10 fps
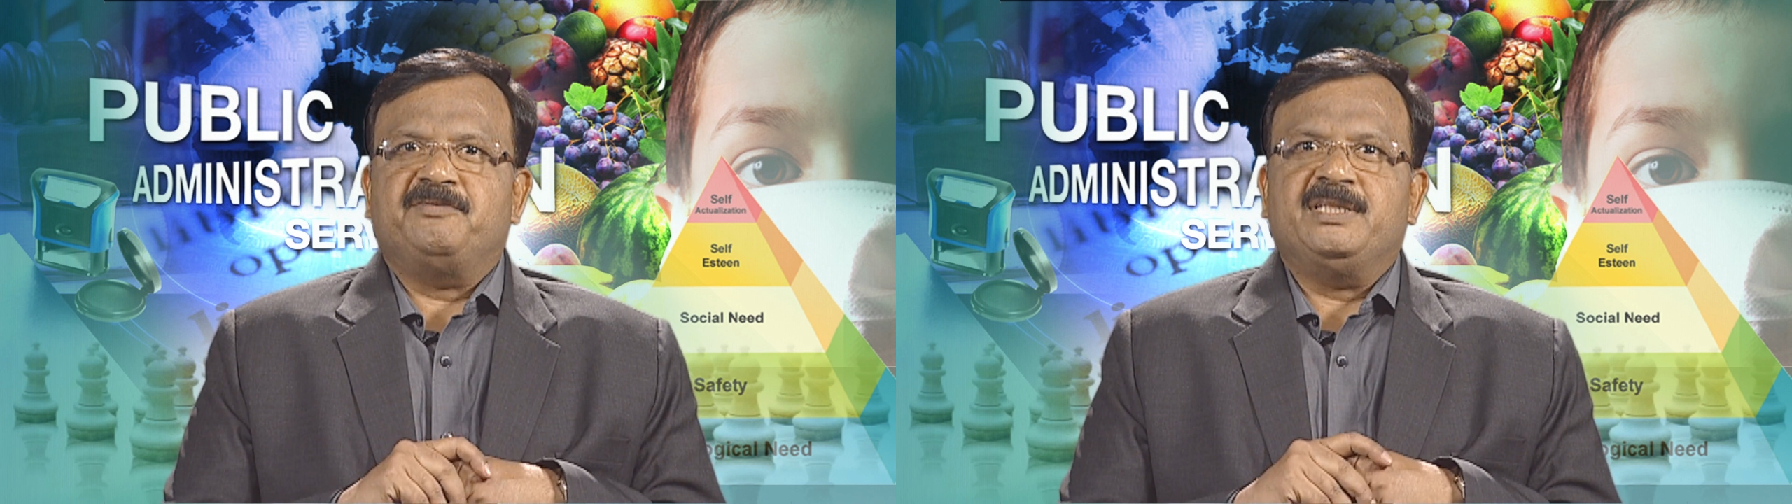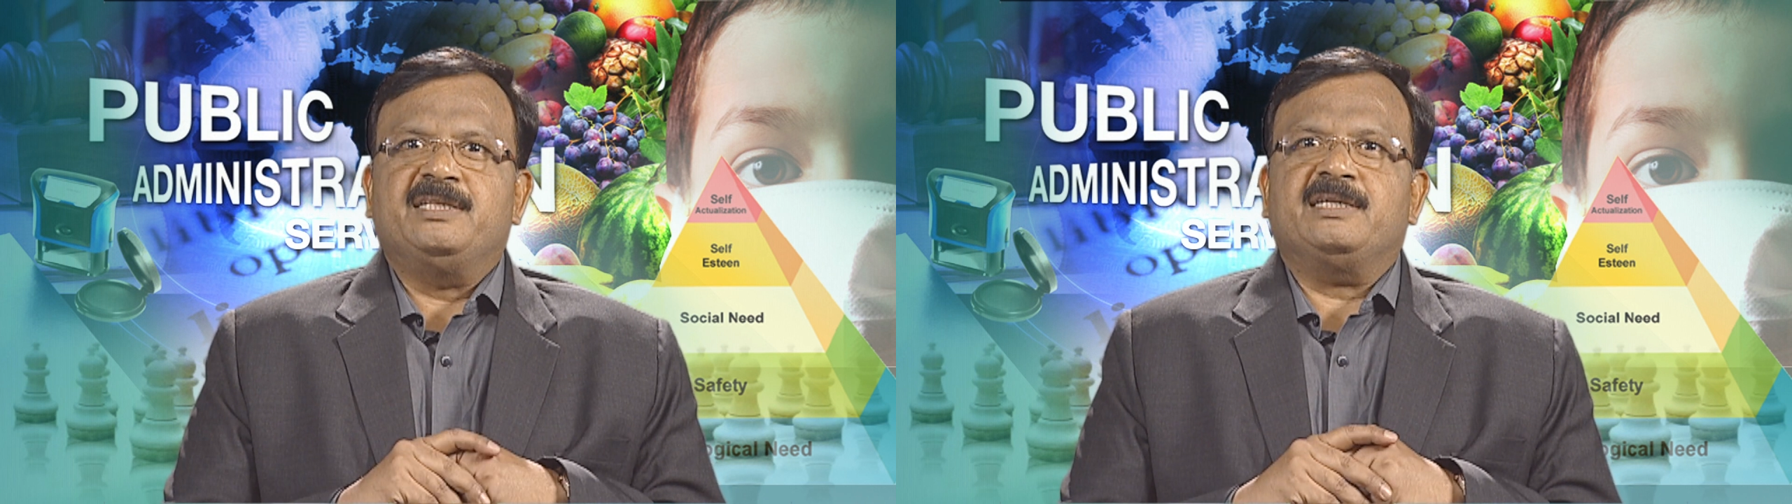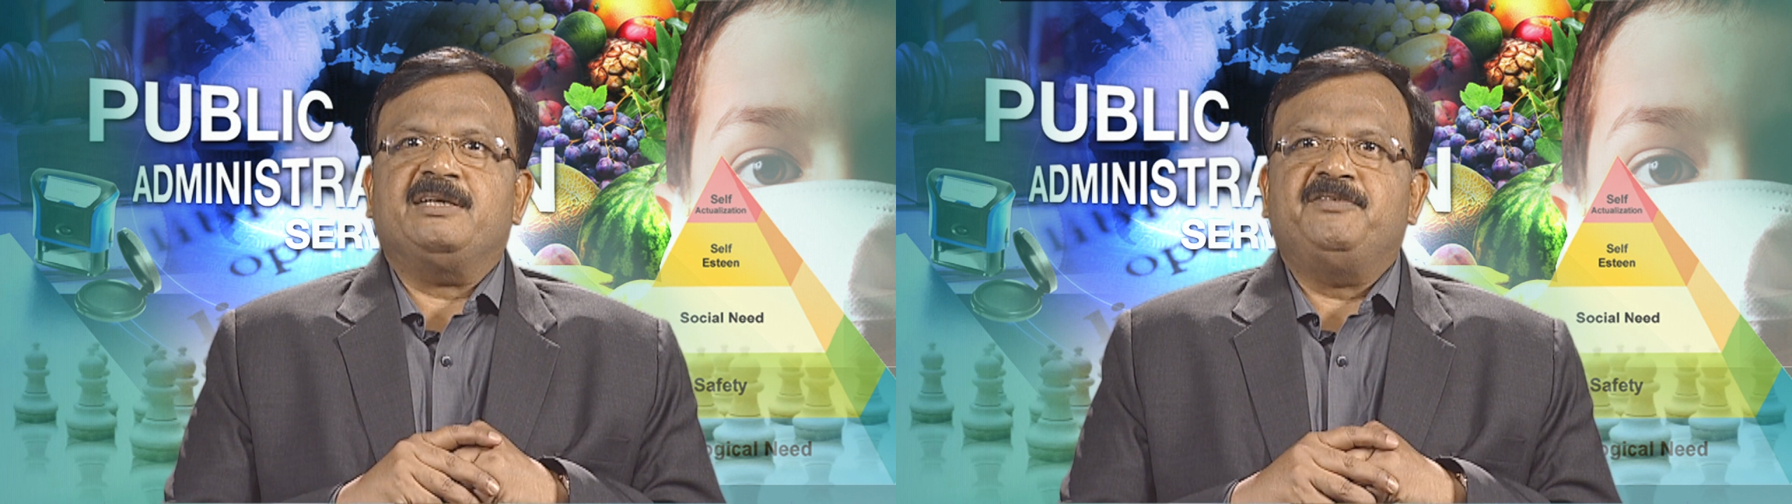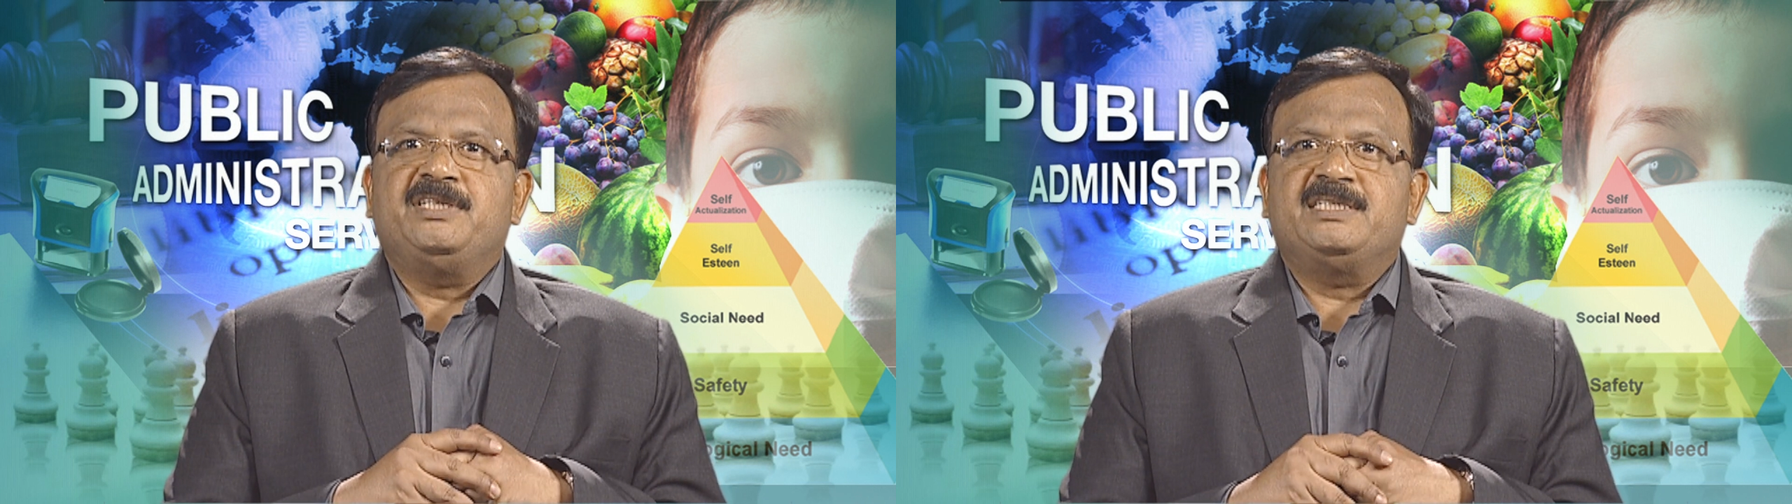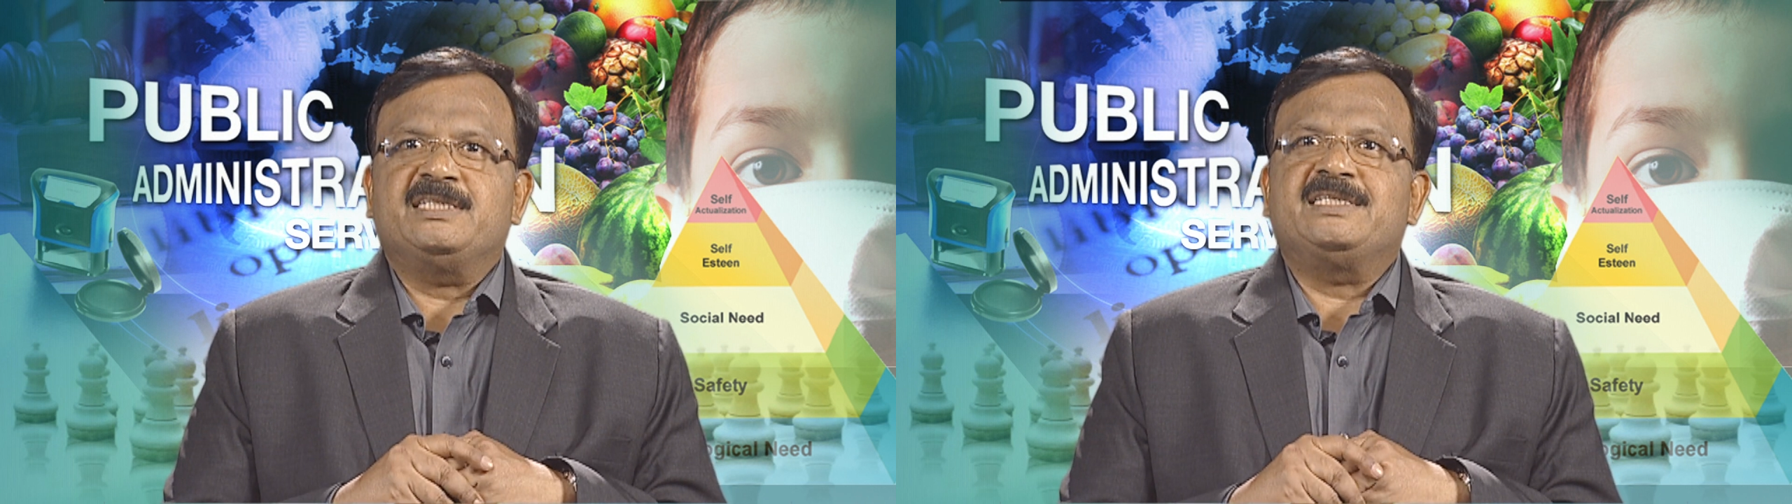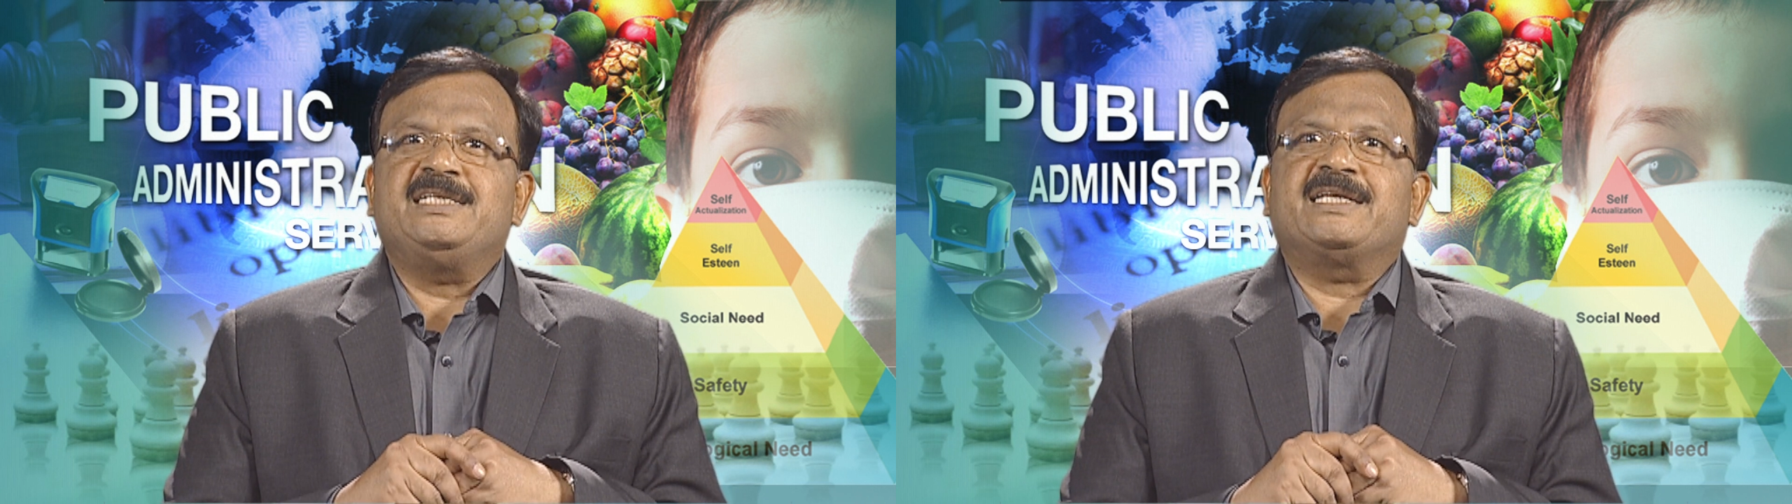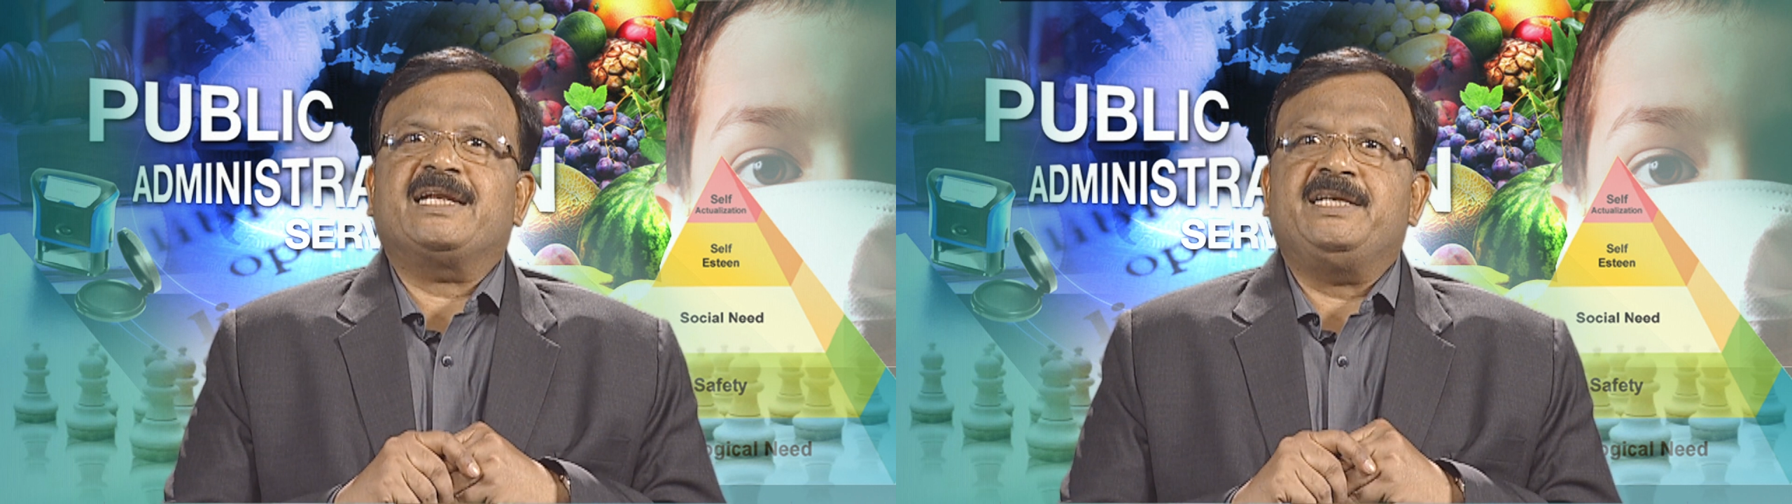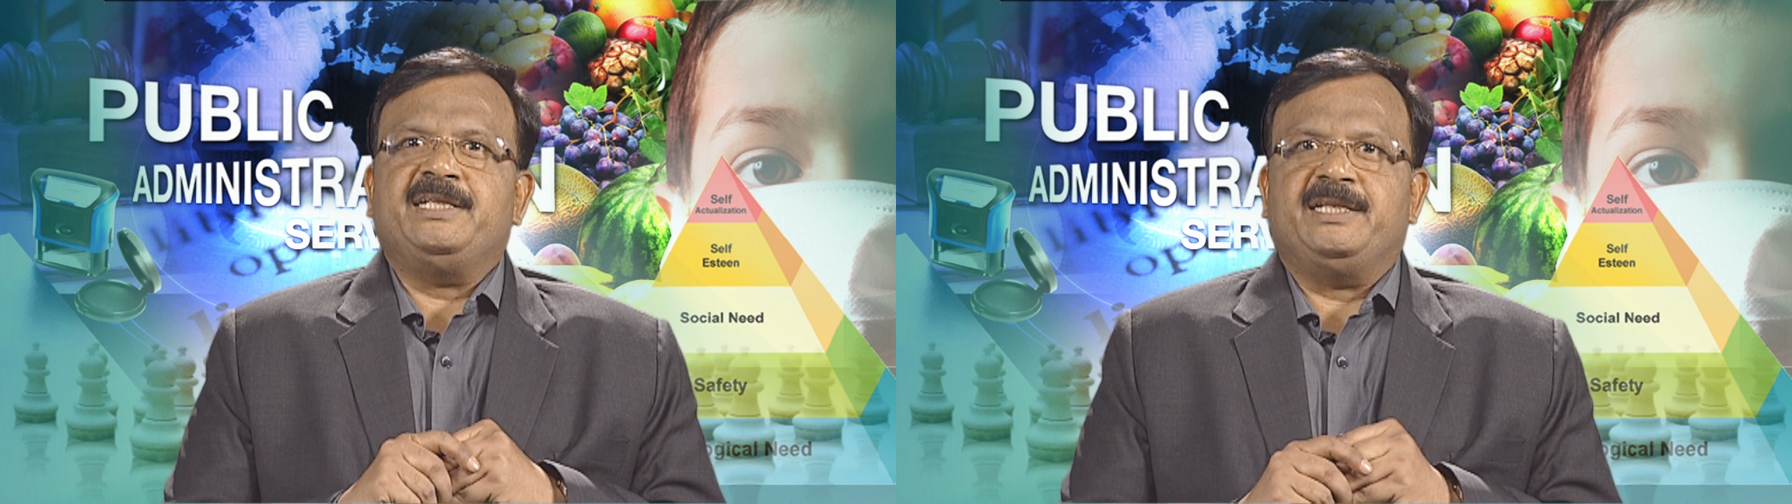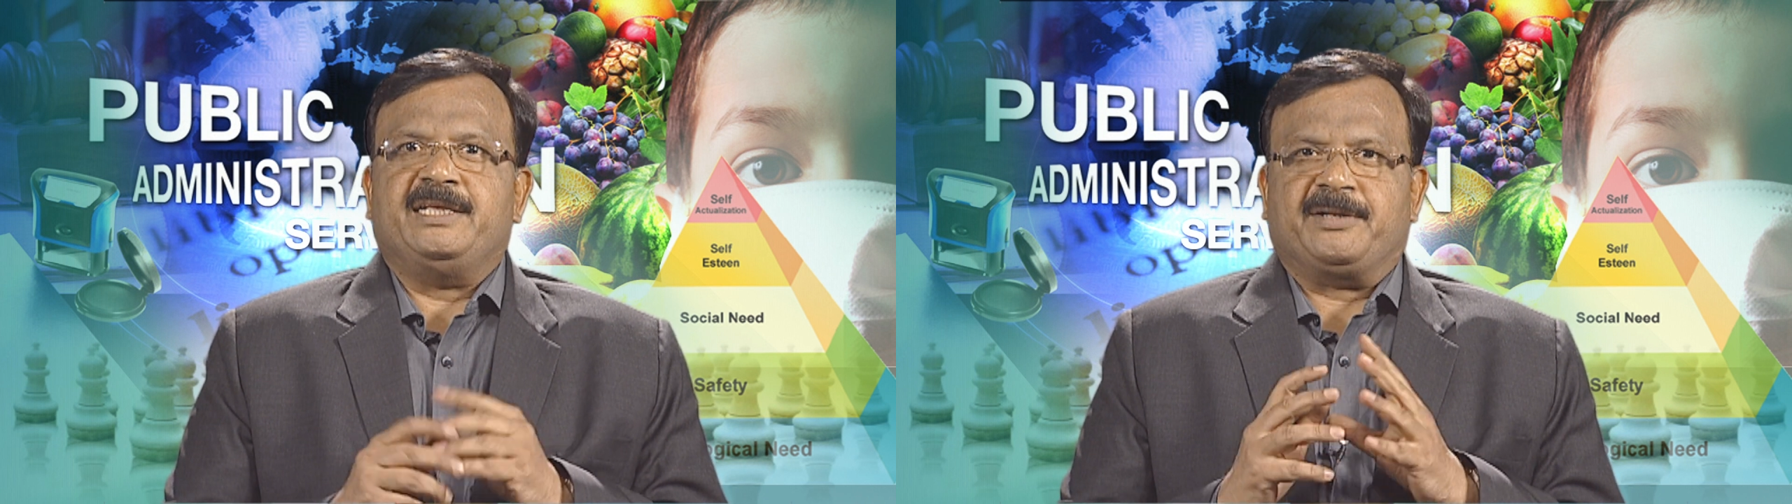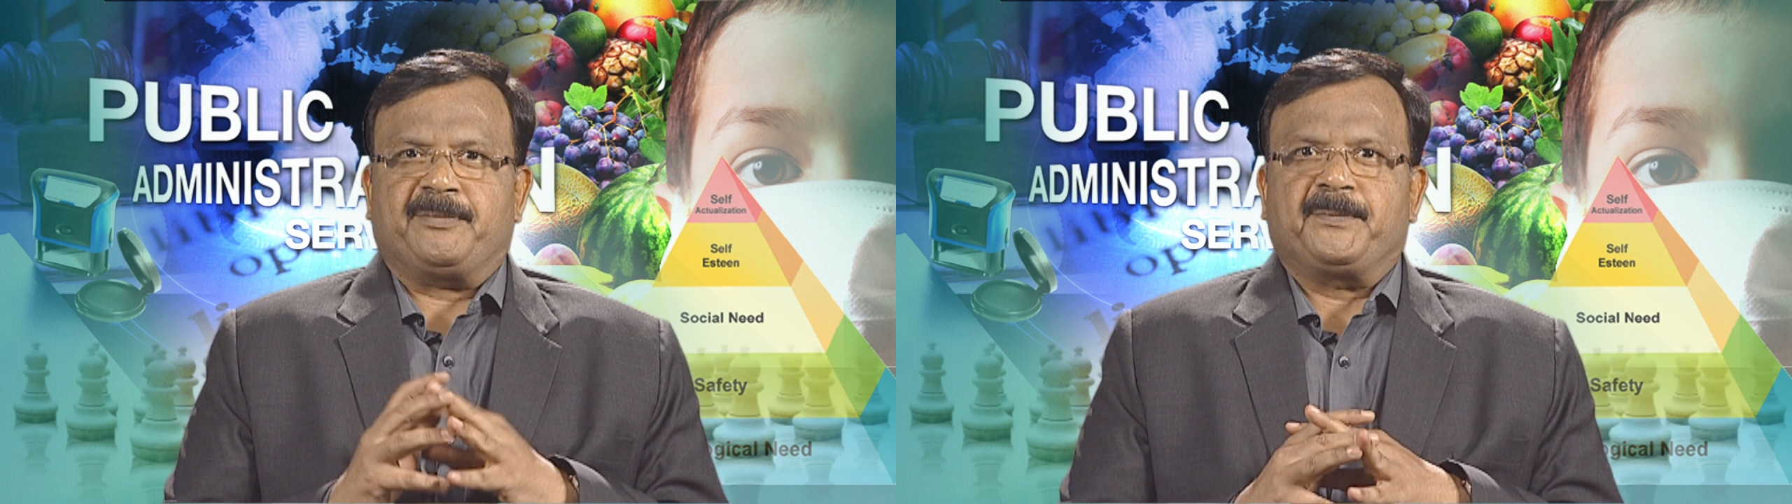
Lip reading: with the efficiency criterion.